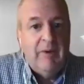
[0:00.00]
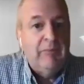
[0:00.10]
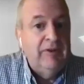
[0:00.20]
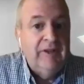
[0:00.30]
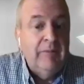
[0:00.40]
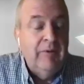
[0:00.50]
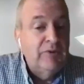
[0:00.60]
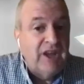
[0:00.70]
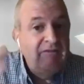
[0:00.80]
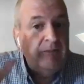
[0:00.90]
up with a number
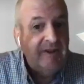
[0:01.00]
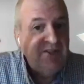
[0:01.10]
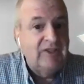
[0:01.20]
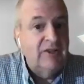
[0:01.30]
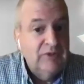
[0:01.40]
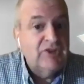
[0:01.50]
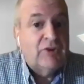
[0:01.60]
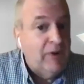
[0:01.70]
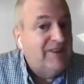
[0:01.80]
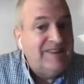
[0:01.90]
which everybody thought was
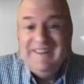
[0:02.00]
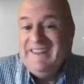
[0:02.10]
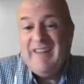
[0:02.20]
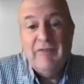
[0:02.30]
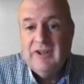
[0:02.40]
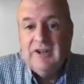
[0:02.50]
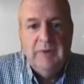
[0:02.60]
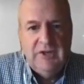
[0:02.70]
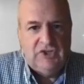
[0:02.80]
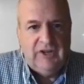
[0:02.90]
crazy, never going to
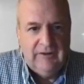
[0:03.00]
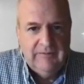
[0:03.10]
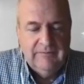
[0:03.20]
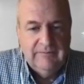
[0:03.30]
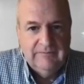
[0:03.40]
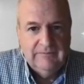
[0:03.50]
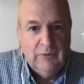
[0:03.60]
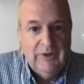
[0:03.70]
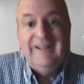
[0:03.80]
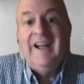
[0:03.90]
reach there
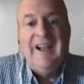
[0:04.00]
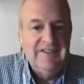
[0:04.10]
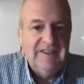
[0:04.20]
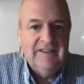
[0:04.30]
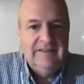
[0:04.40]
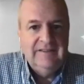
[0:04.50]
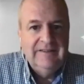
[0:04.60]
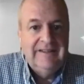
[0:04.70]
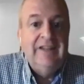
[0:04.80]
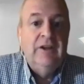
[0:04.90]
when in hindsight,
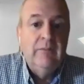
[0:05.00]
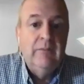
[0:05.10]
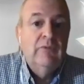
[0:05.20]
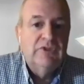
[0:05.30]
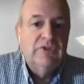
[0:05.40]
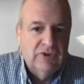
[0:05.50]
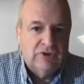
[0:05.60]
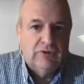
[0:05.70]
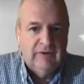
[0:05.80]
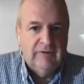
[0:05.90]
that number was
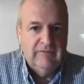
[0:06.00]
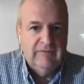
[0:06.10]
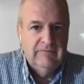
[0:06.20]
conservative.